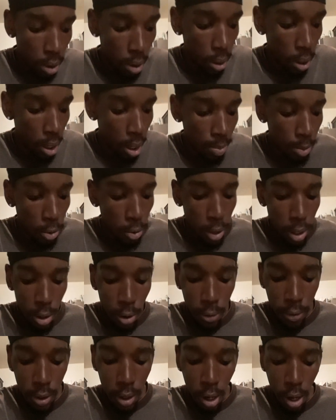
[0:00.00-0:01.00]
And I'm gonna read
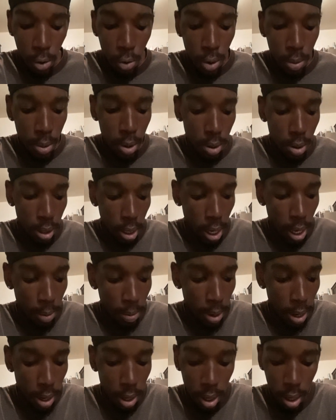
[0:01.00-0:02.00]
over y'all one more thing,
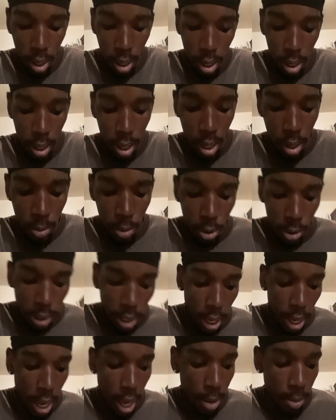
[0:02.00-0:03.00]
man, that the Most
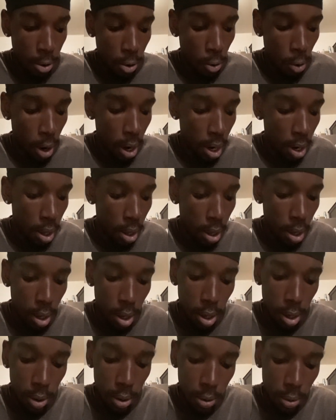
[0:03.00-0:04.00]
High had me write.
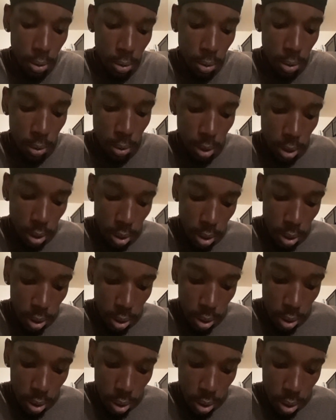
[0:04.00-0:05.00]
What was this?
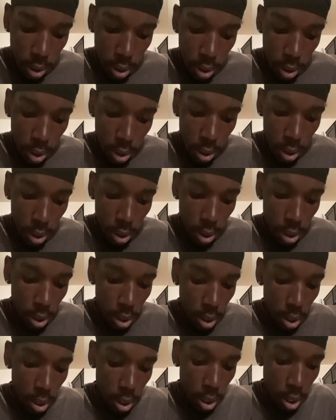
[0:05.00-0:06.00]

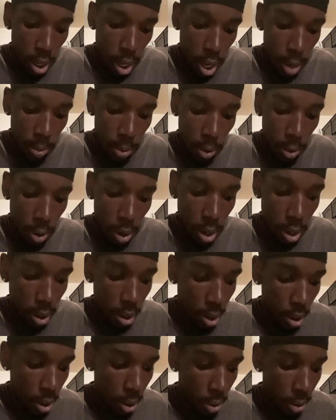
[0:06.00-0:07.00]
Had me write.
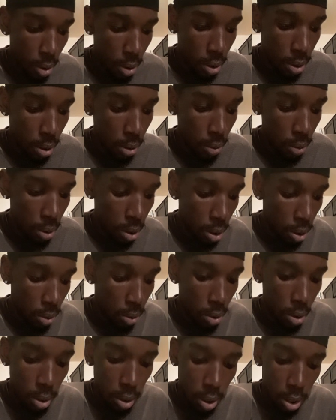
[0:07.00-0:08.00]
Where is it,
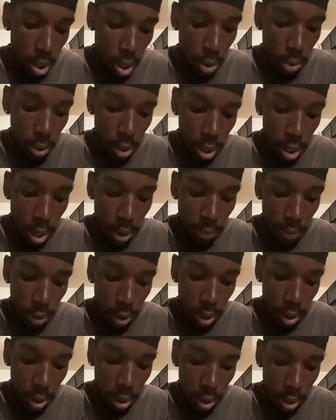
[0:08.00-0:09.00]
y'all? Where am I
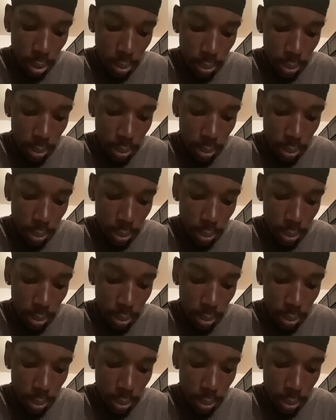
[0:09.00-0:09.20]
finding it?